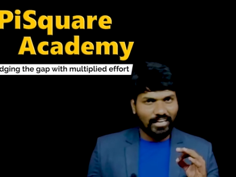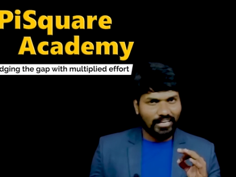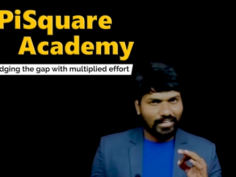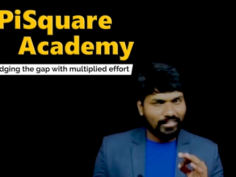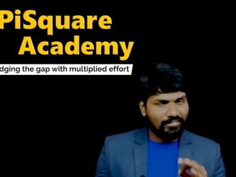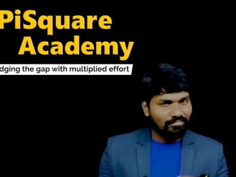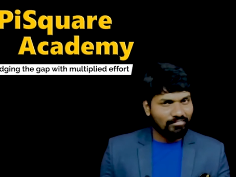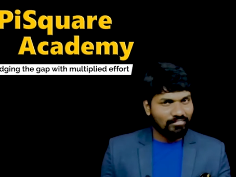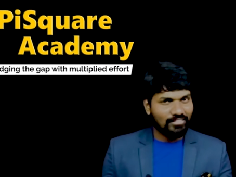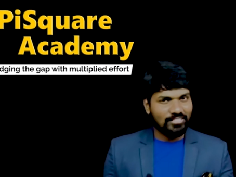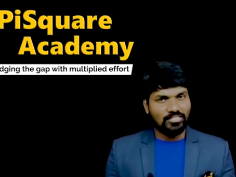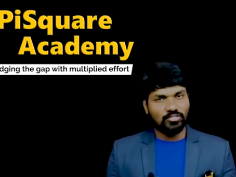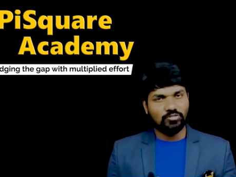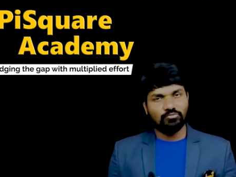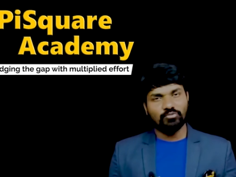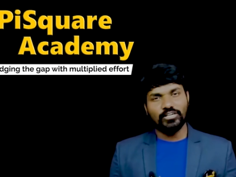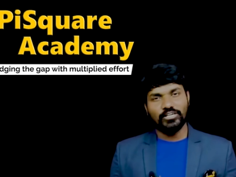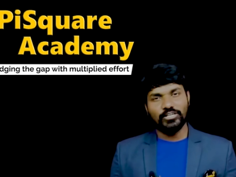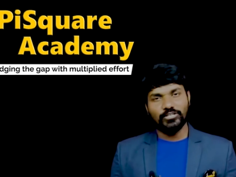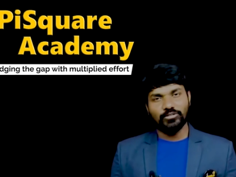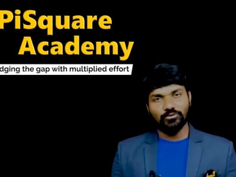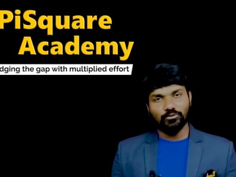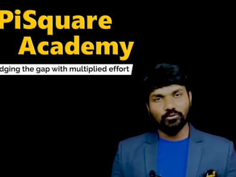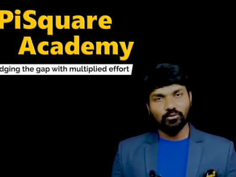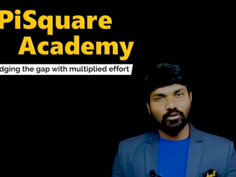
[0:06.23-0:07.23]
In this
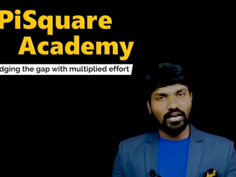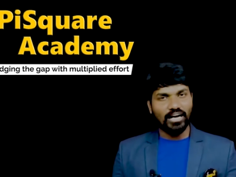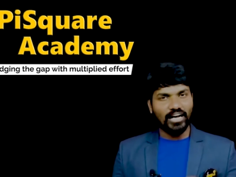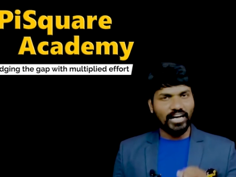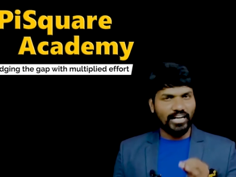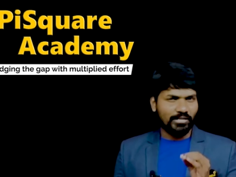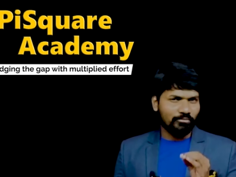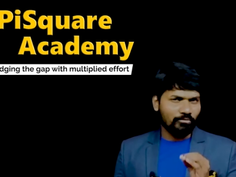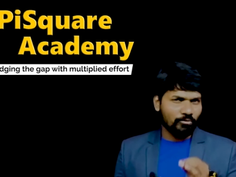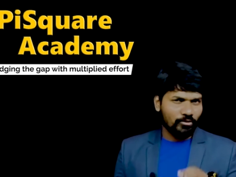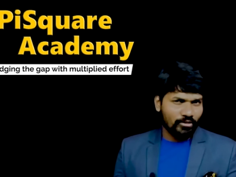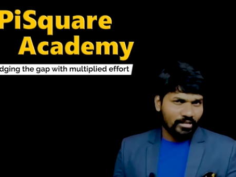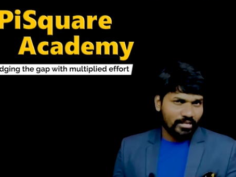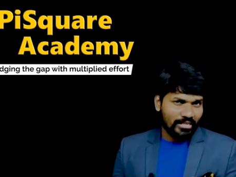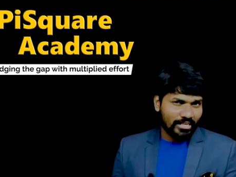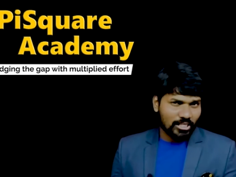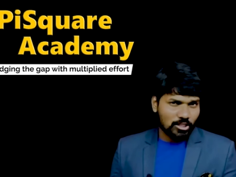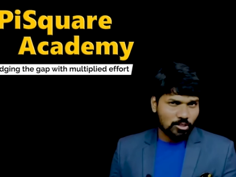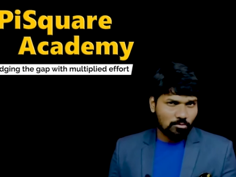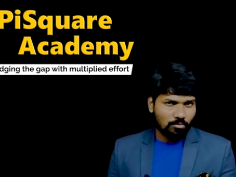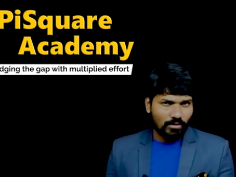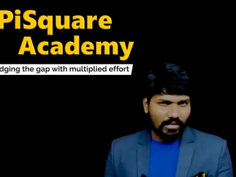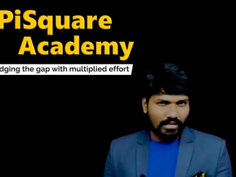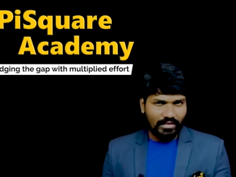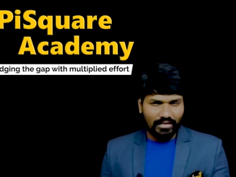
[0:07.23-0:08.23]
video, I'm going to
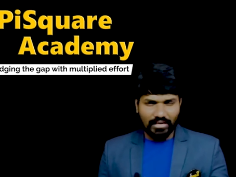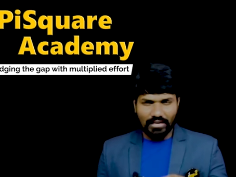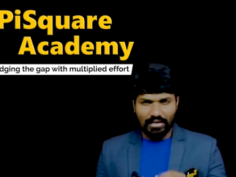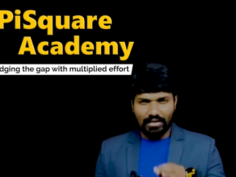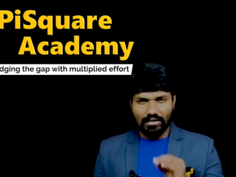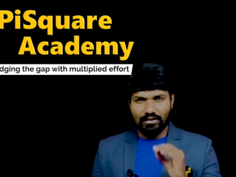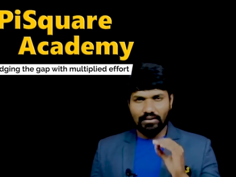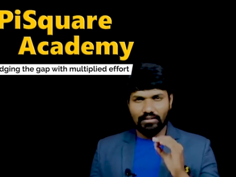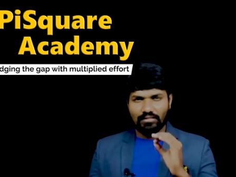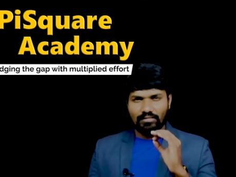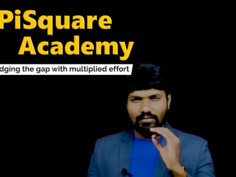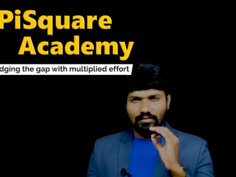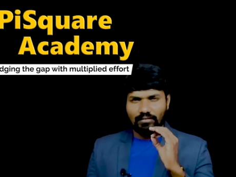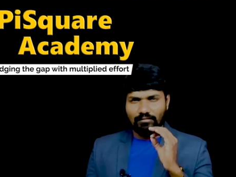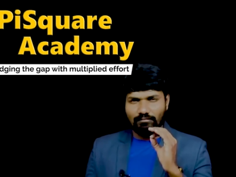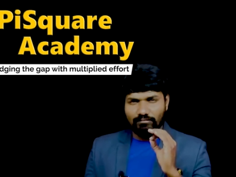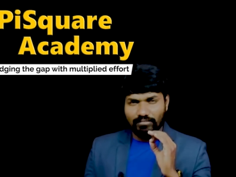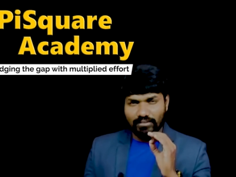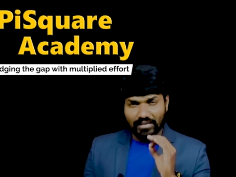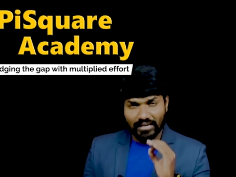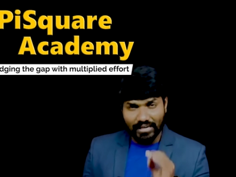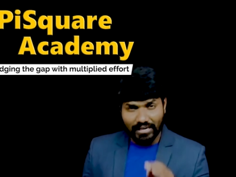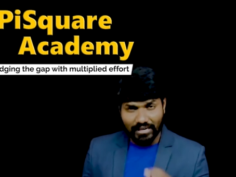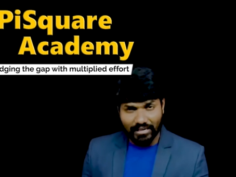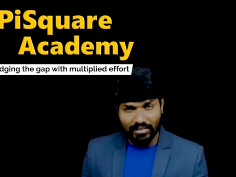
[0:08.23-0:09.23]
explain another
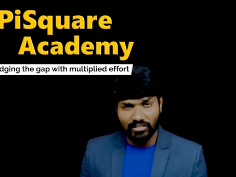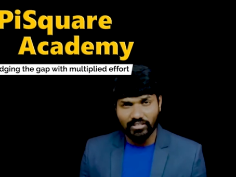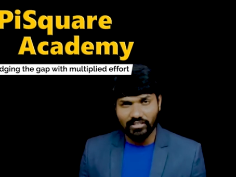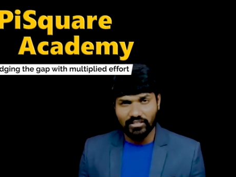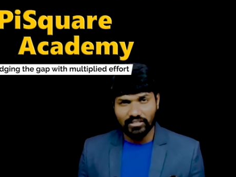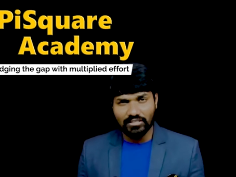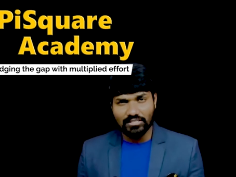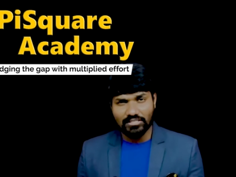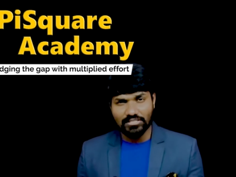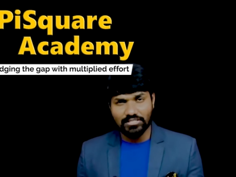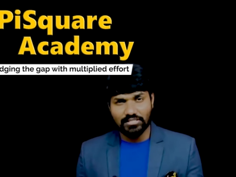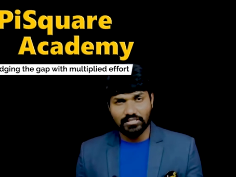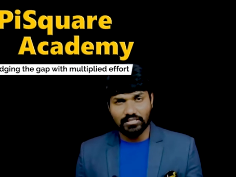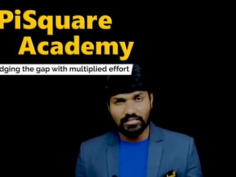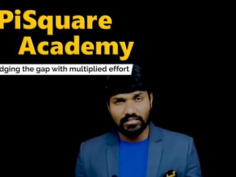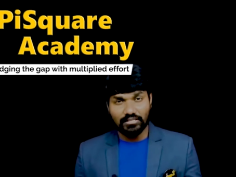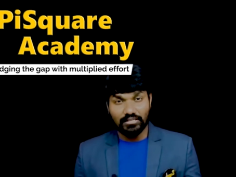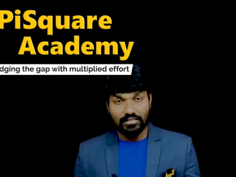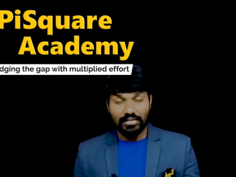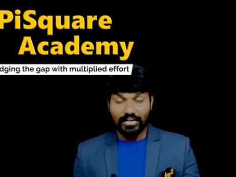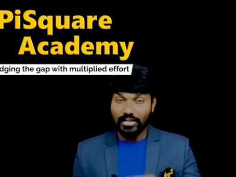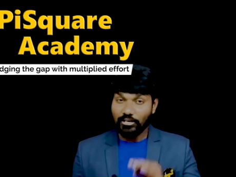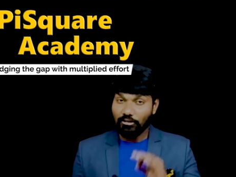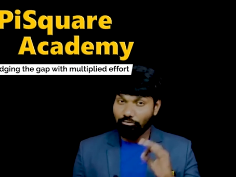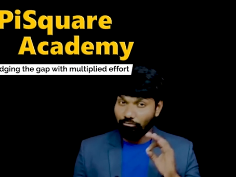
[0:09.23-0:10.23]
very interesting
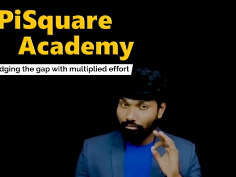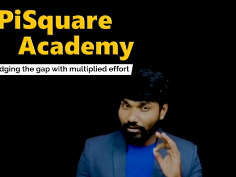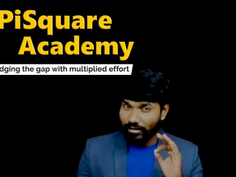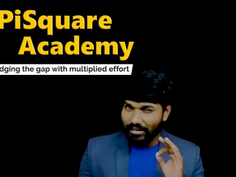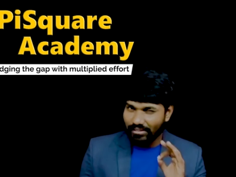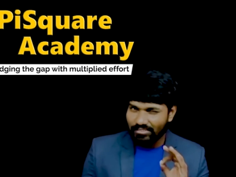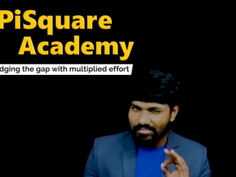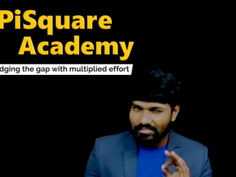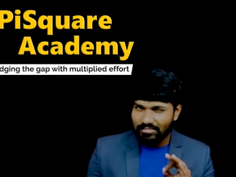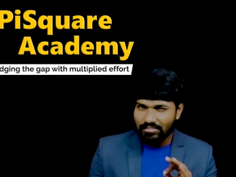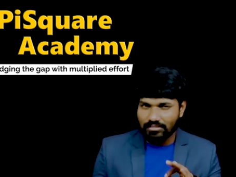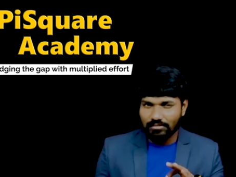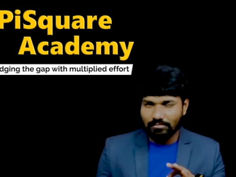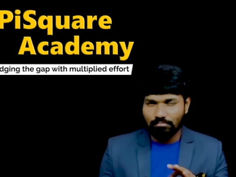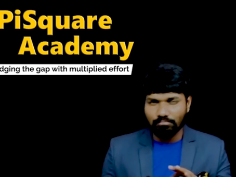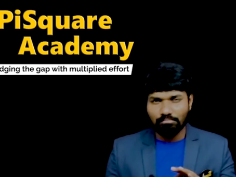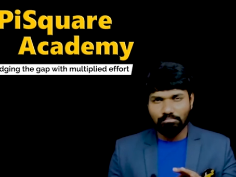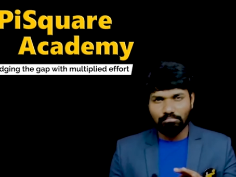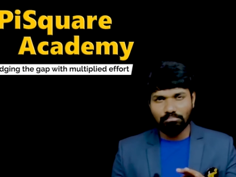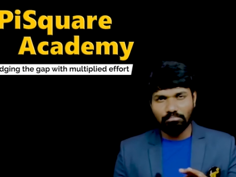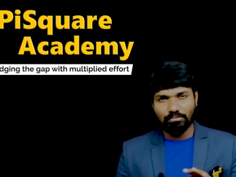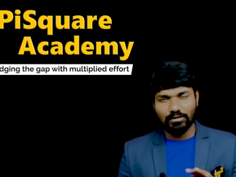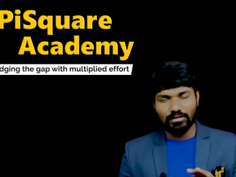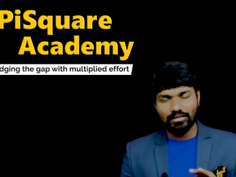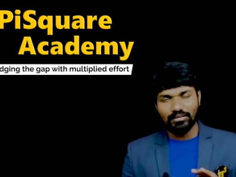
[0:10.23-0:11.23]
yet very
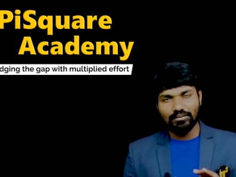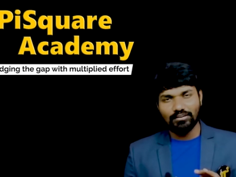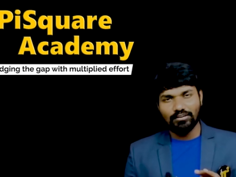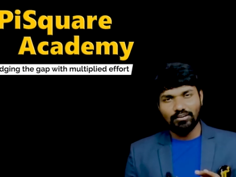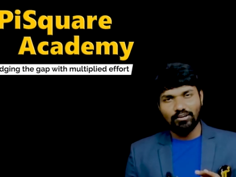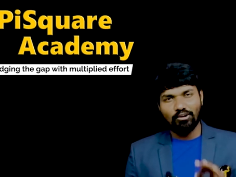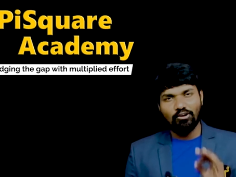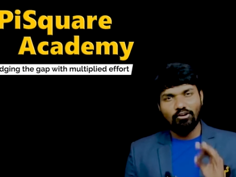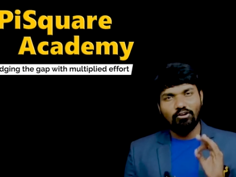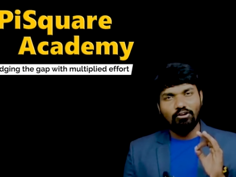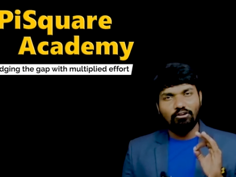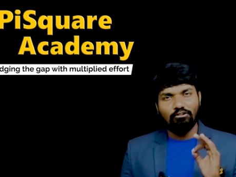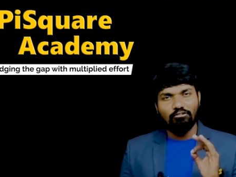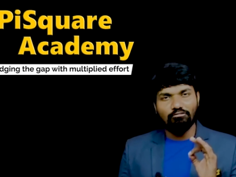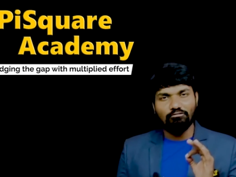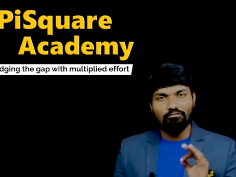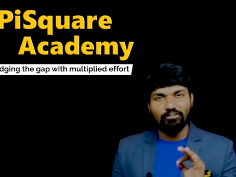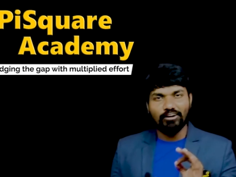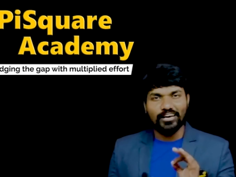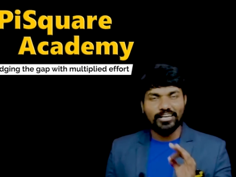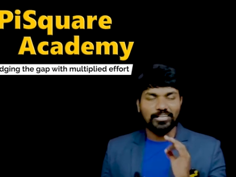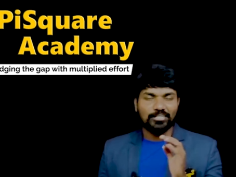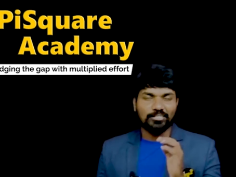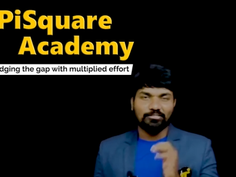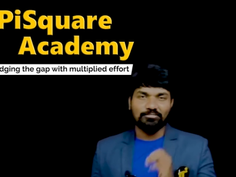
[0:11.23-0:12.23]
simple
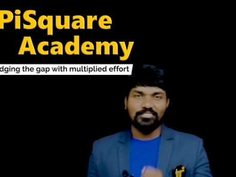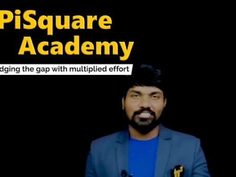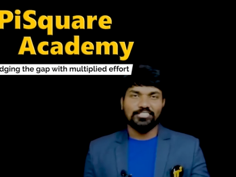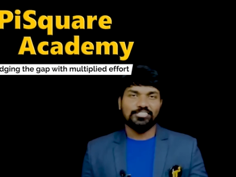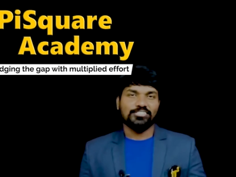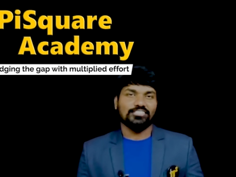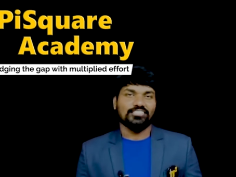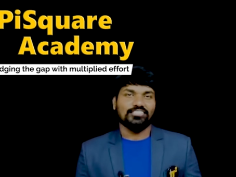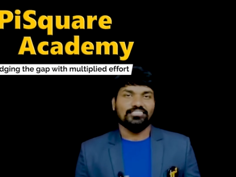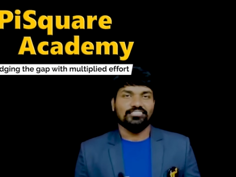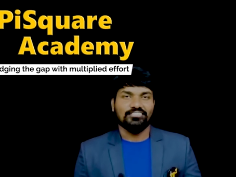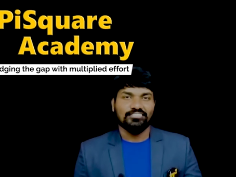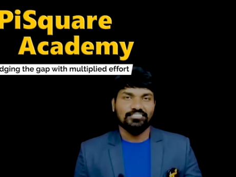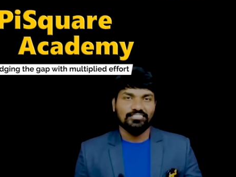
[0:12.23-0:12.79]
Why question,